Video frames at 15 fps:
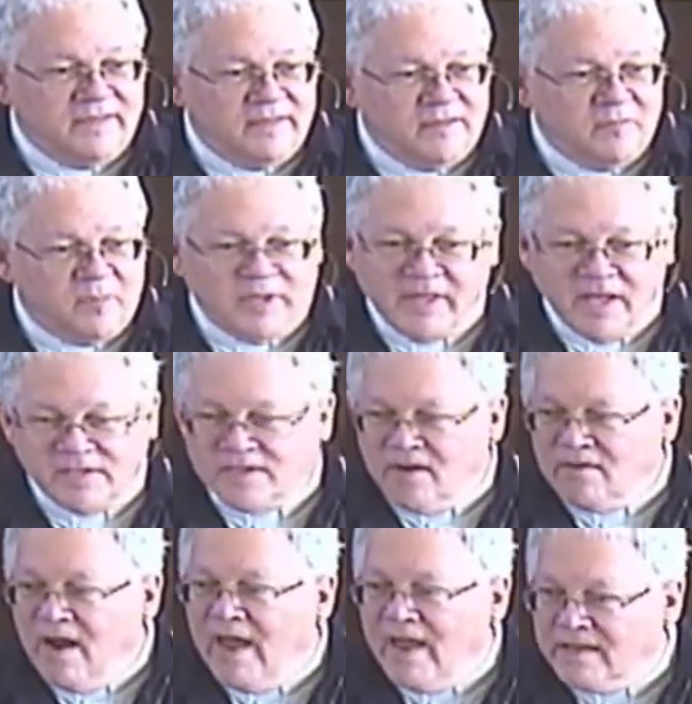But that's all
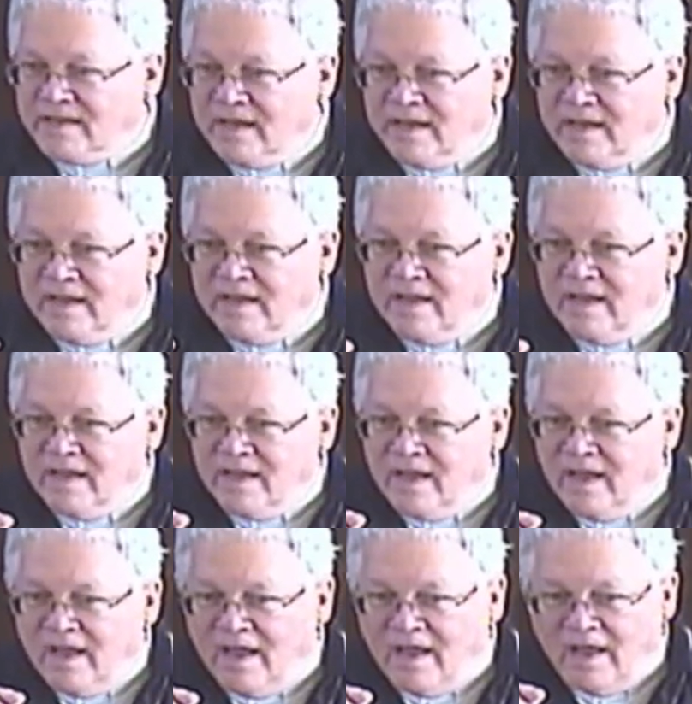right.
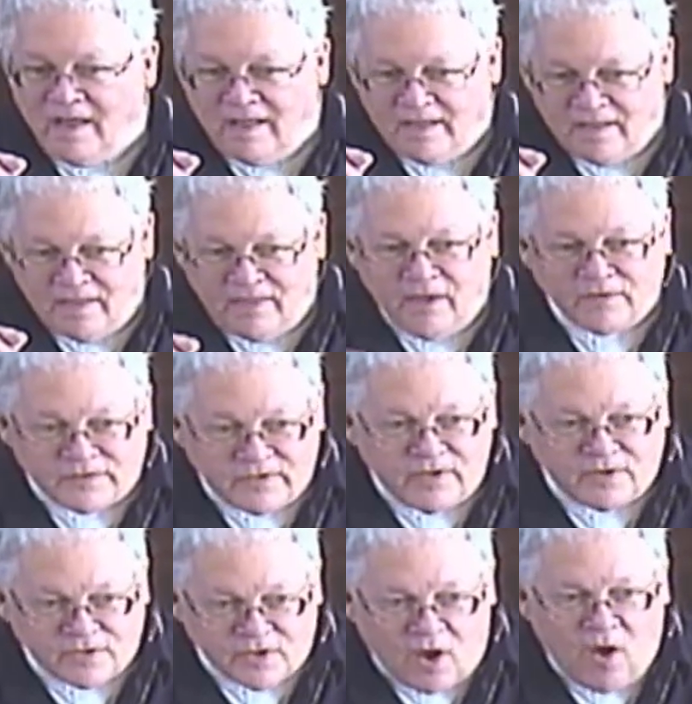
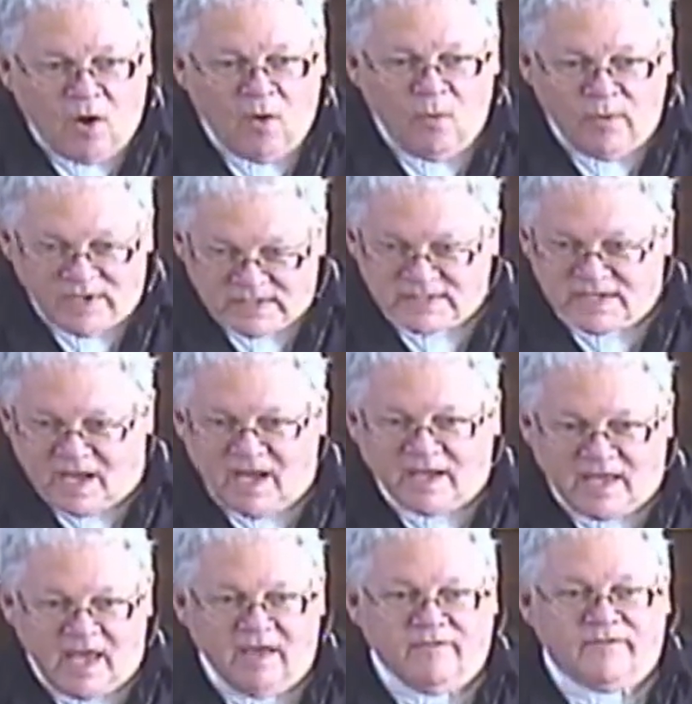There's always a
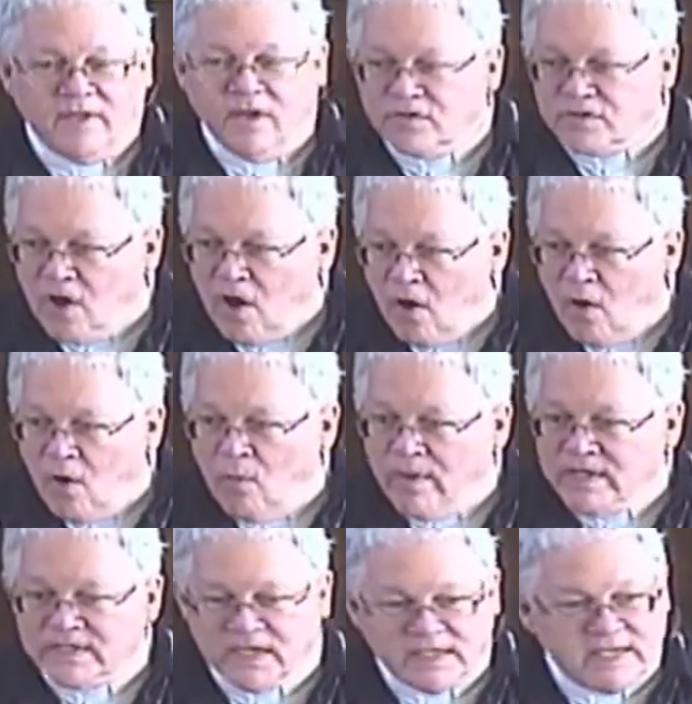gift. There's
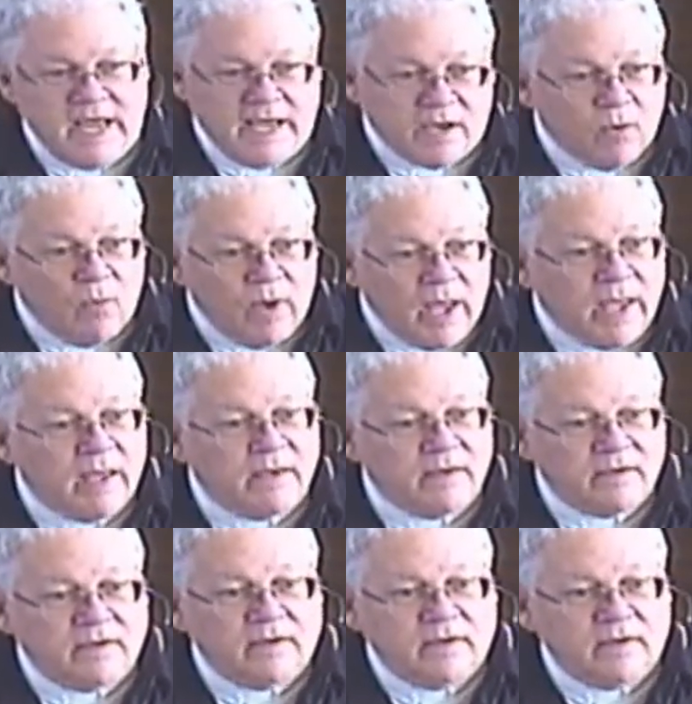always a takeaway
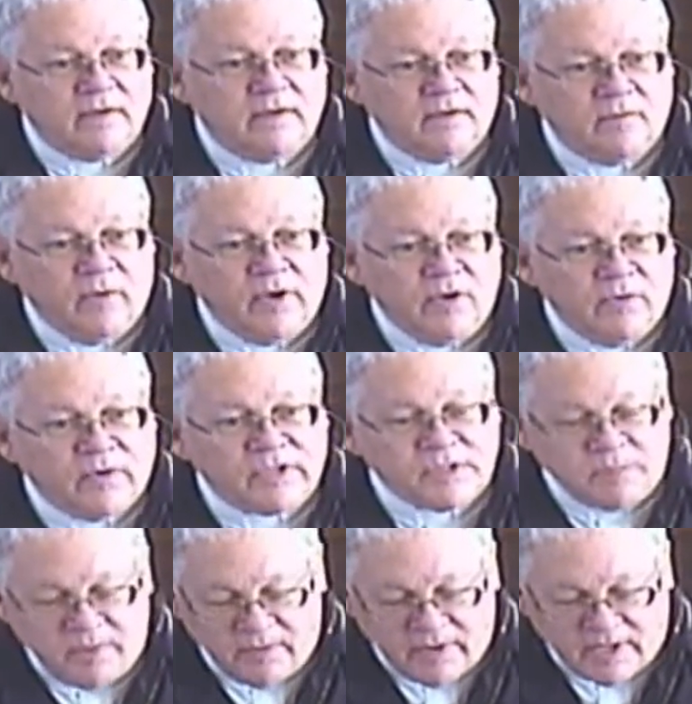when you
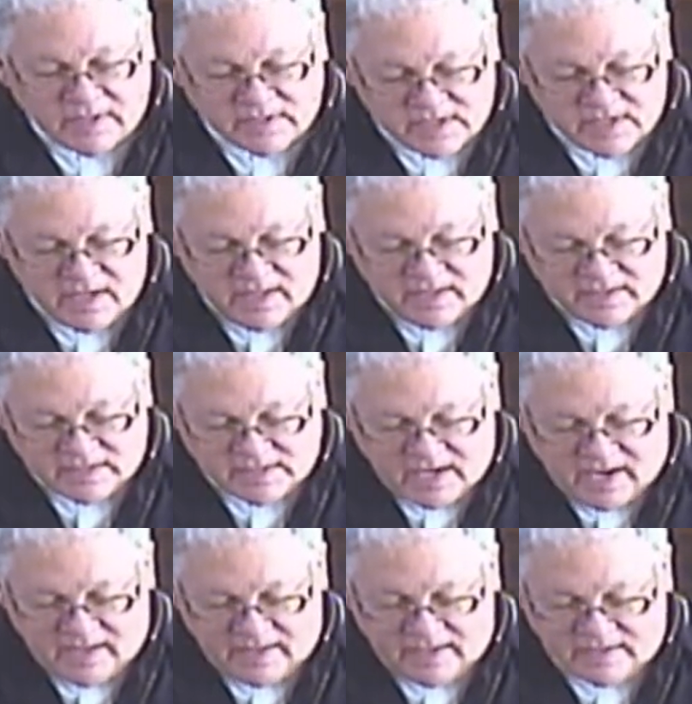experience the
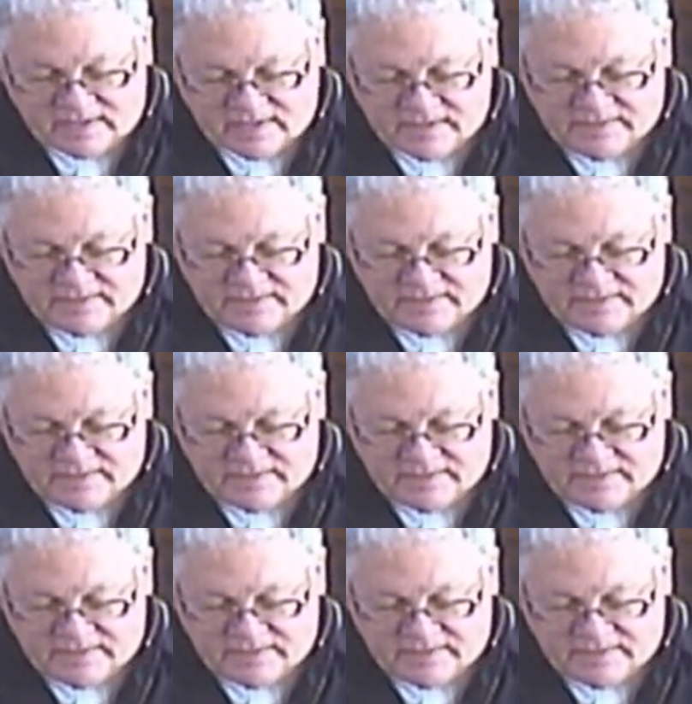silence.